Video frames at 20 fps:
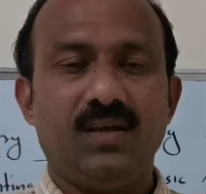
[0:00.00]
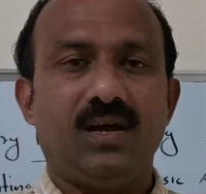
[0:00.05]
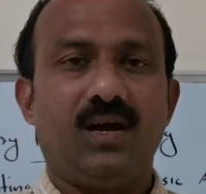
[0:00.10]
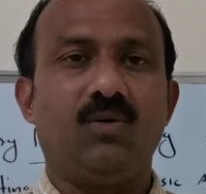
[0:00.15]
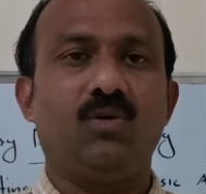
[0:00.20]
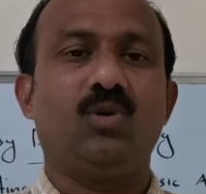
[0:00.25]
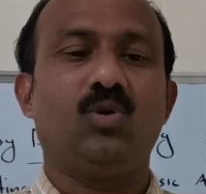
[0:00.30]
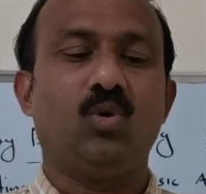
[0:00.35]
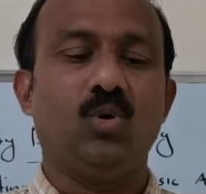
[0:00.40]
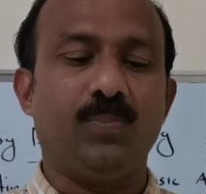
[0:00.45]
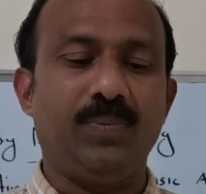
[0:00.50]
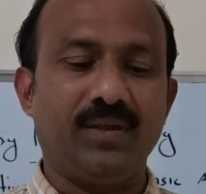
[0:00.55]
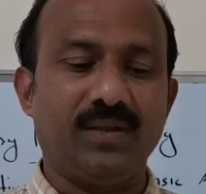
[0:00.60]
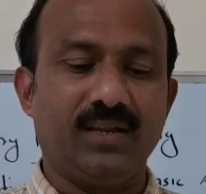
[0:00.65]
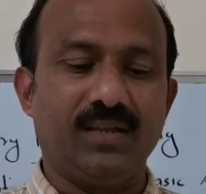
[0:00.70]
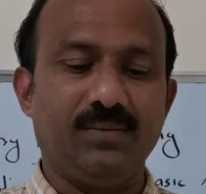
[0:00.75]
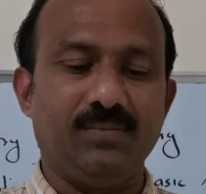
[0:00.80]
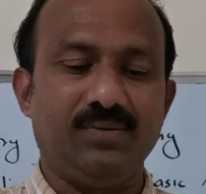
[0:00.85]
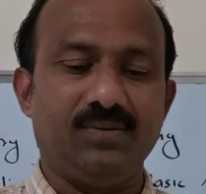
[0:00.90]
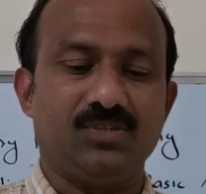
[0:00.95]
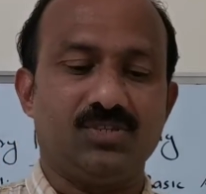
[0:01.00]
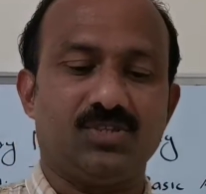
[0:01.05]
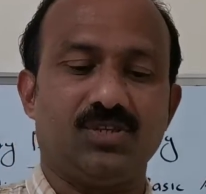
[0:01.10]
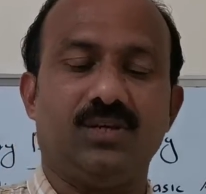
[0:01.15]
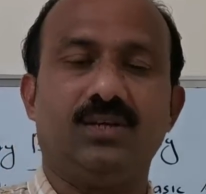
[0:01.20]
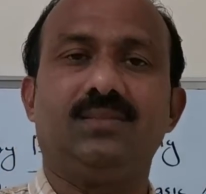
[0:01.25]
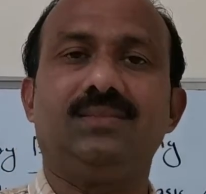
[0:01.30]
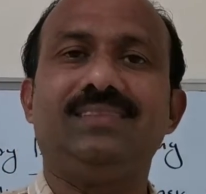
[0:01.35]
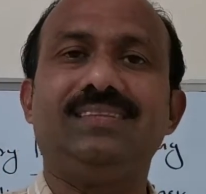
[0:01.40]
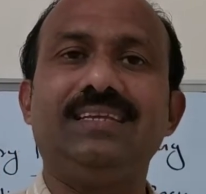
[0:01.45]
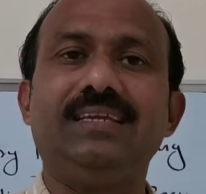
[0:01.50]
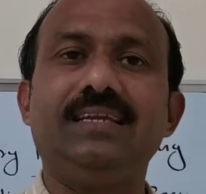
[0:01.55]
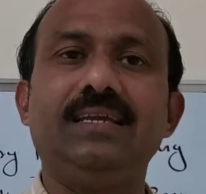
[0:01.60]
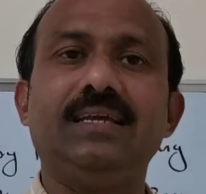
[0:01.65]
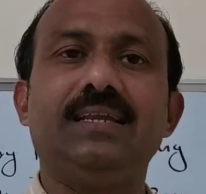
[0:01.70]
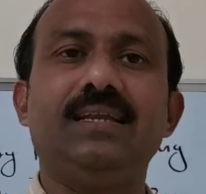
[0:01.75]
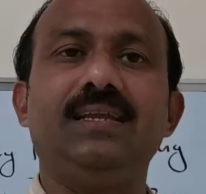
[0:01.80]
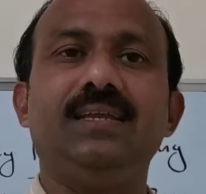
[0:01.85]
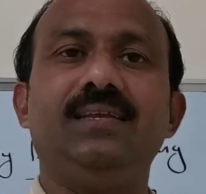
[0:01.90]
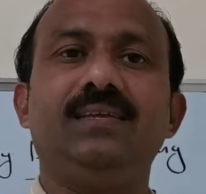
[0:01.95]
Our topic name is
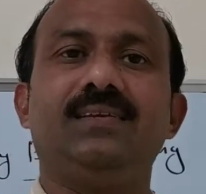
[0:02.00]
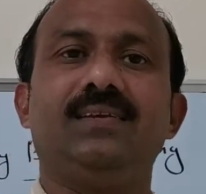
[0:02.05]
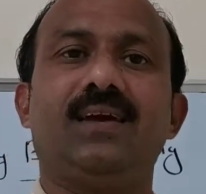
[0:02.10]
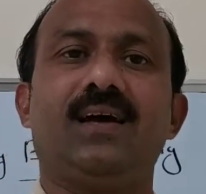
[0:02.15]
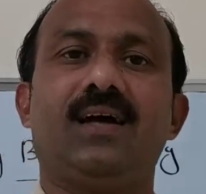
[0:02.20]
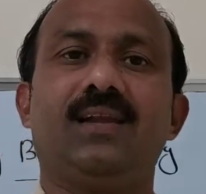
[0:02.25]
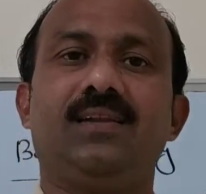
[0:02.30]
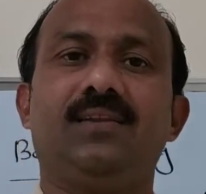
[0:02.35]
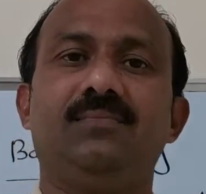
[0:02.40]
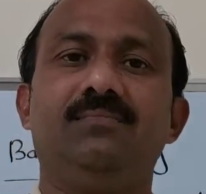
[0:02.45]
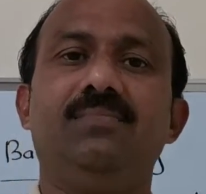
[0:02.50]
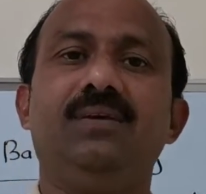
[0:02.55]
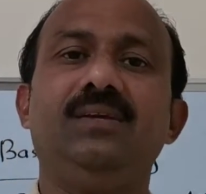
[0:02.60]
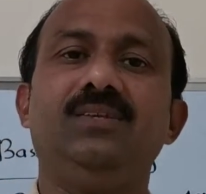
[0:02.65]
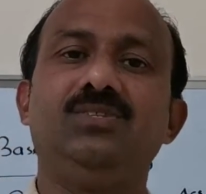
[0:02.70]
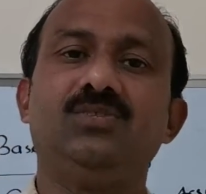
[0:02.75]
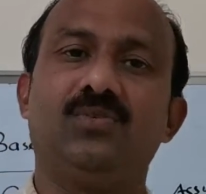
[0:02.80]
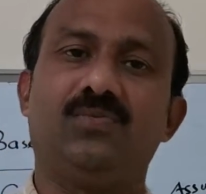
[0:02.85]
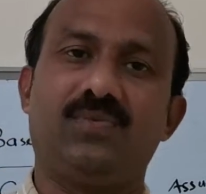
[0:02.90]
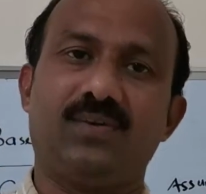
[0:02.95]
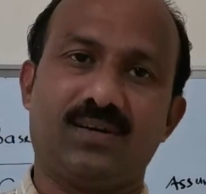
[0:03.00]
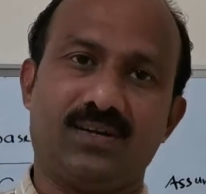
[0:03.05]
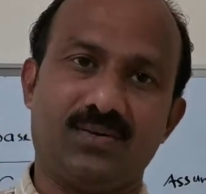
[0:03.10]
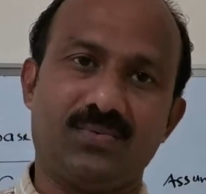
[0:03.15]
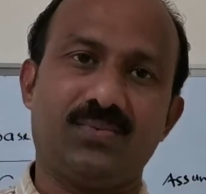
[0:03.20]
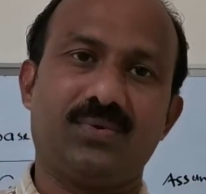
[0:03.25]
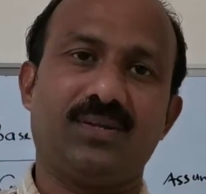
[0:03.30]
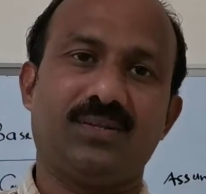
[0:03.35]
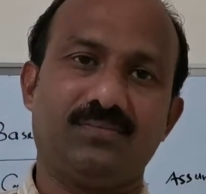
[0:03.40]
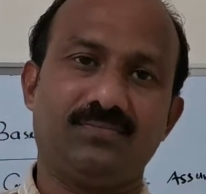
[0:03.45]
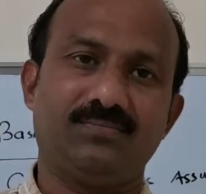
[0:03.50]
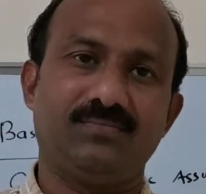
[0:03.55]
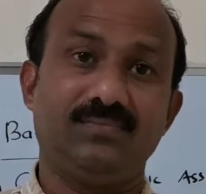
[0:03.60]
Theory and Base of Accounting.